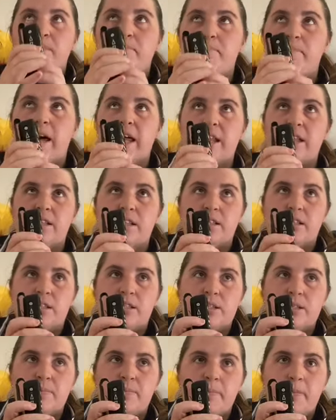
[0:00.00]

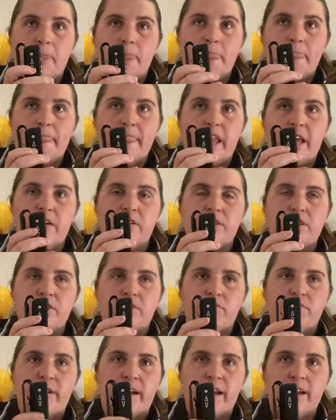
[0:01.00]
buttons. There is a
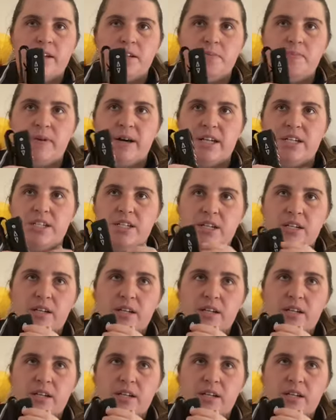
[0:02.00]
round button